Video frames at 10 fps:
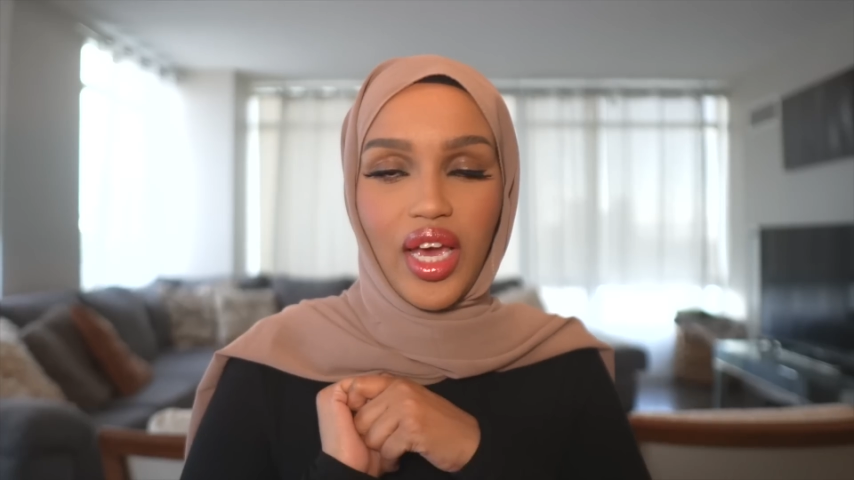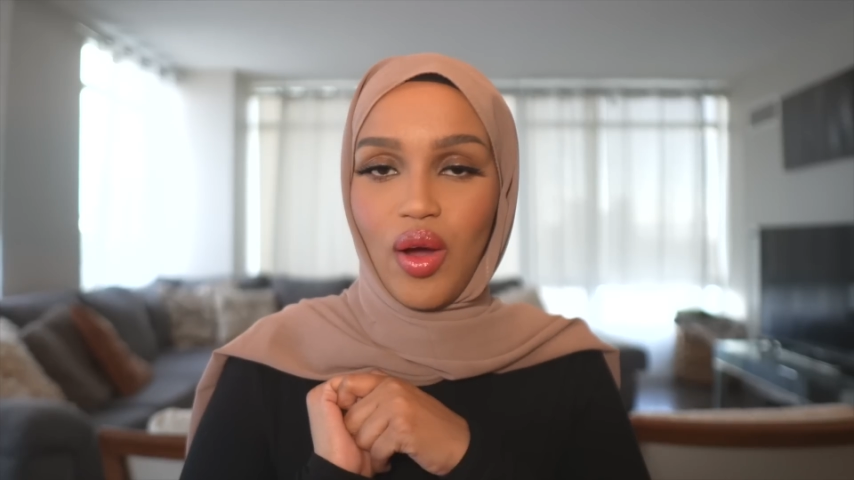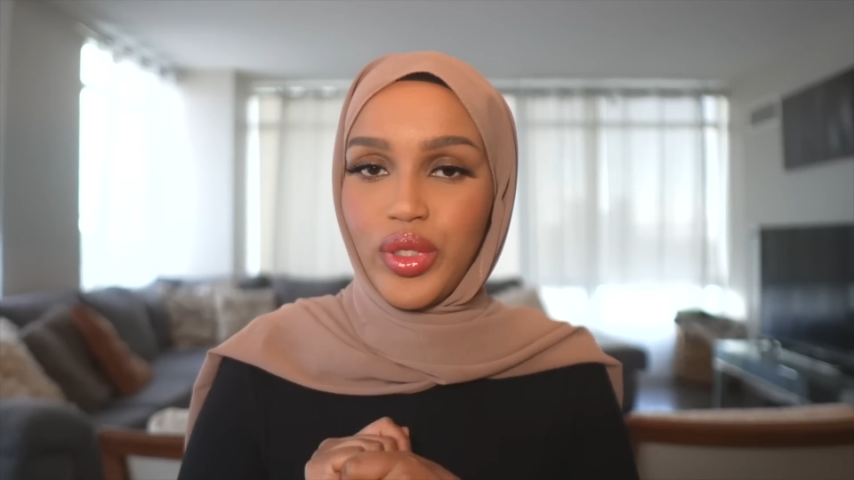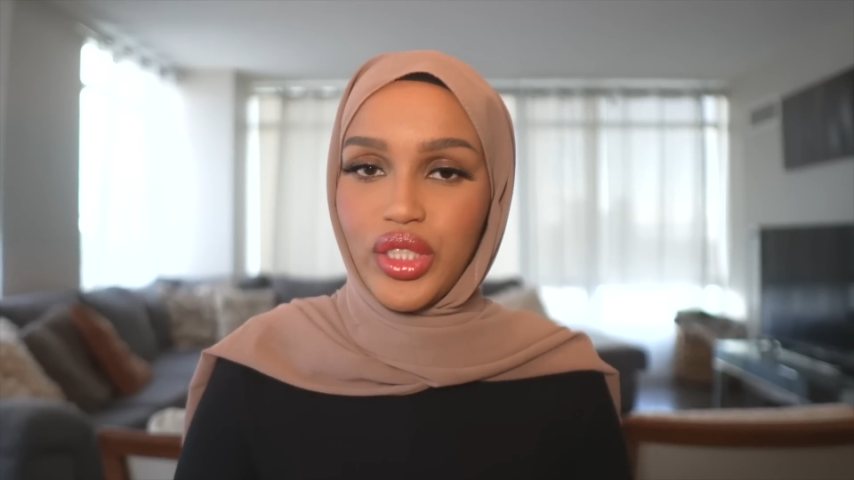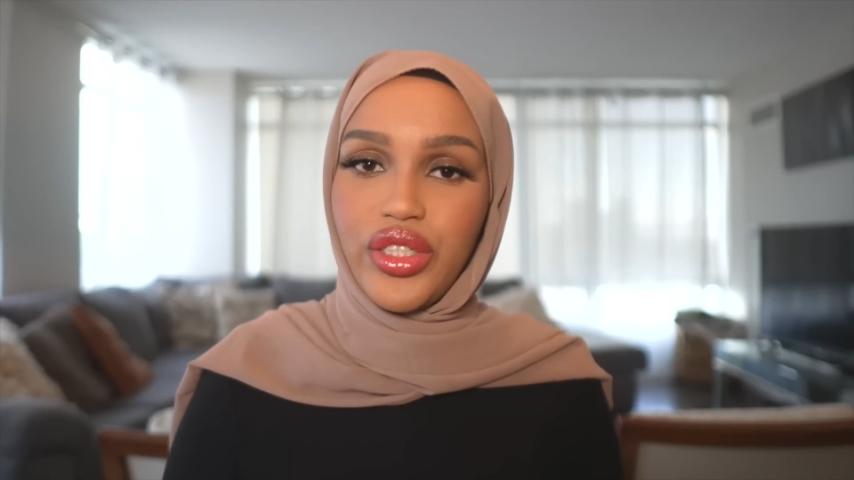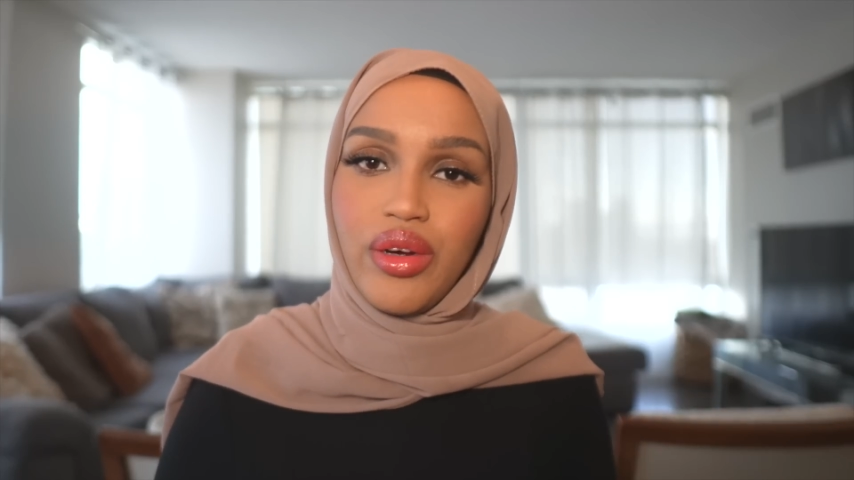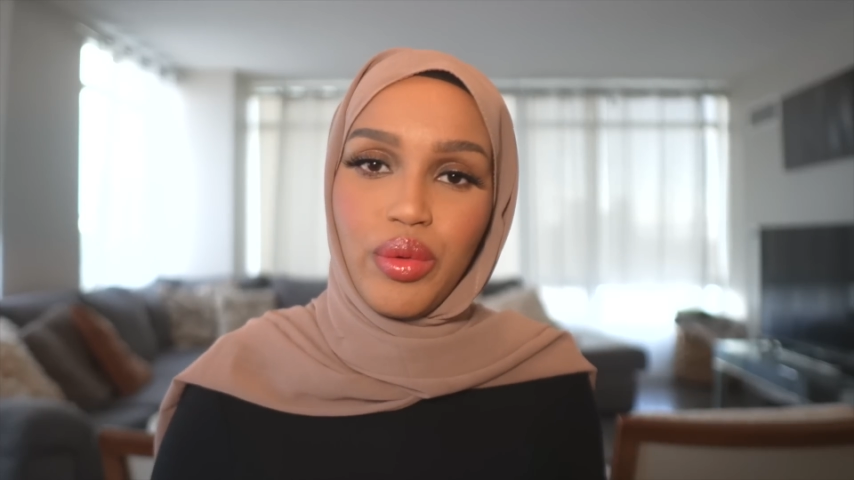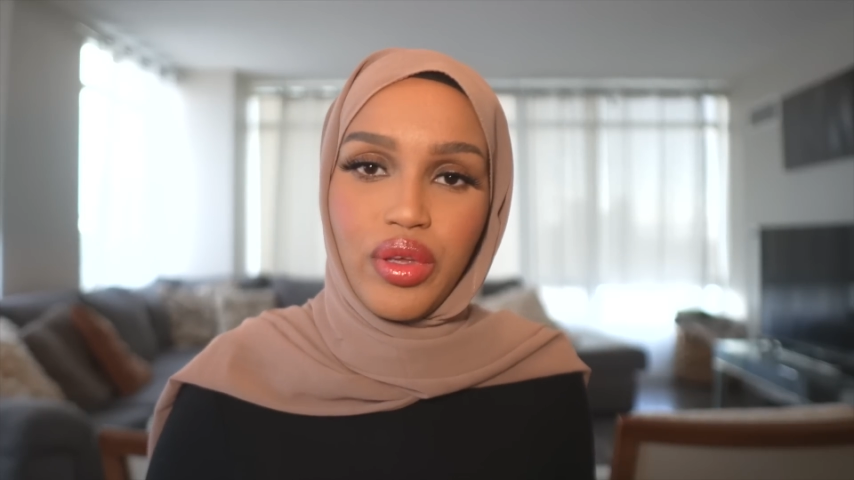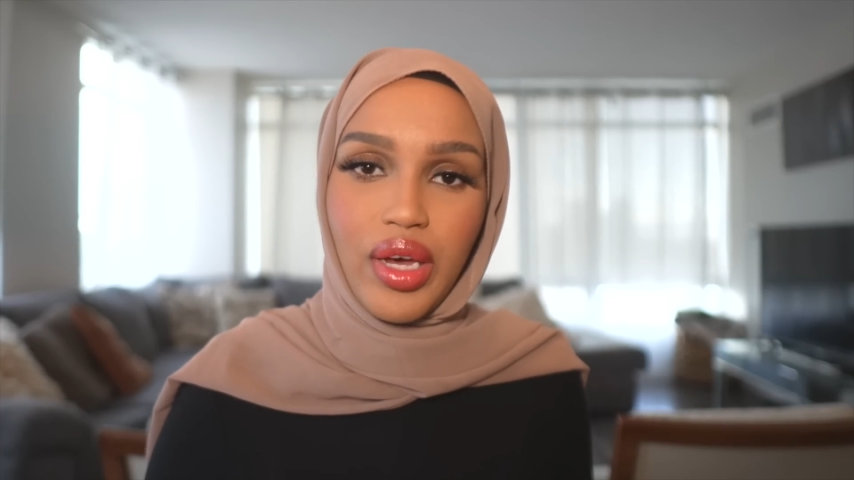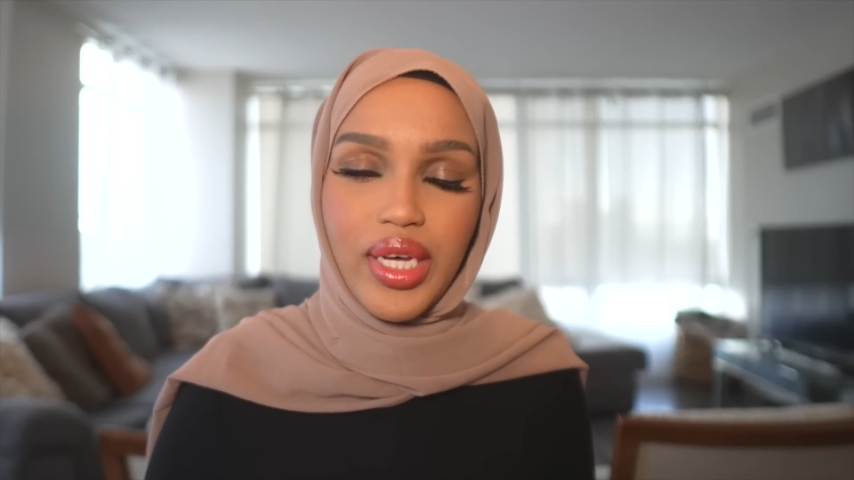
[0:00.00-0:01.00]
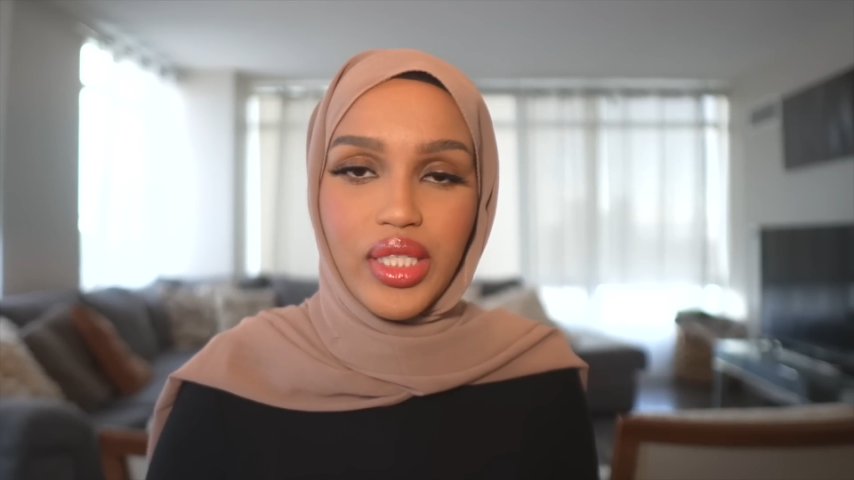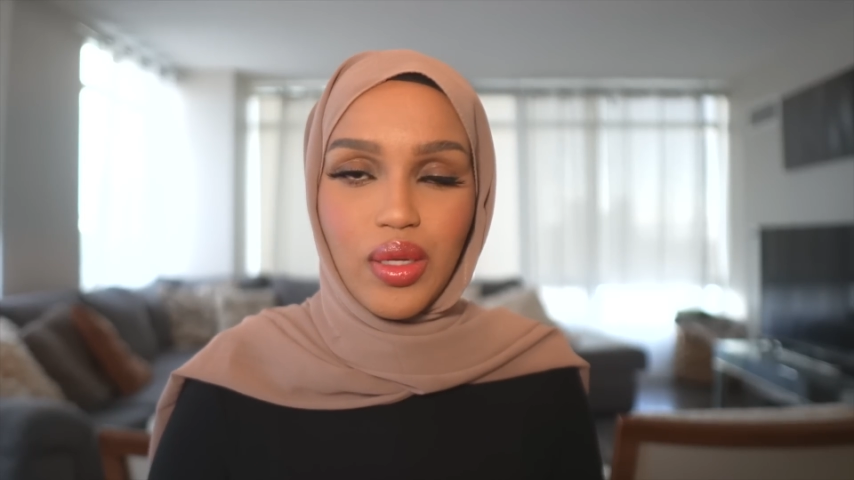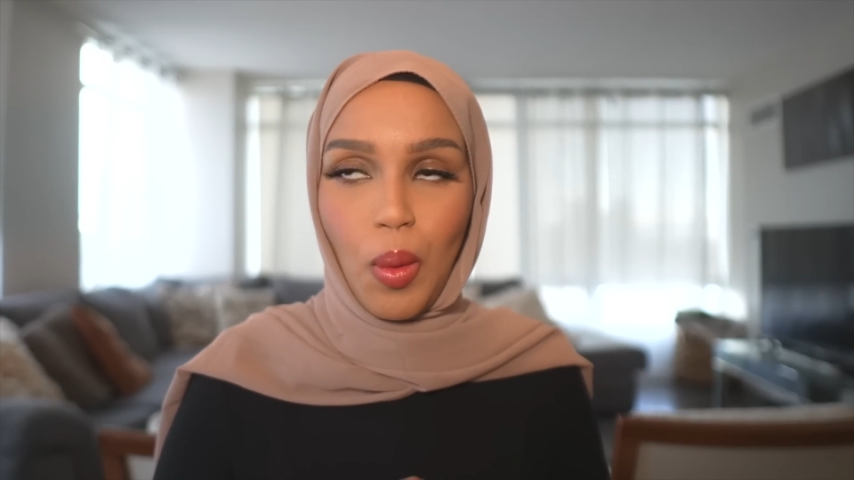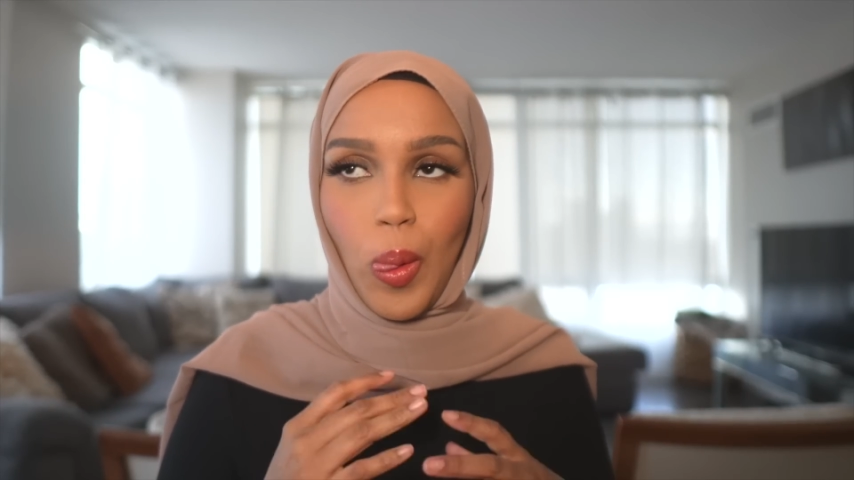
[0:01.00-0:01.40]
can't wait to share with you guys.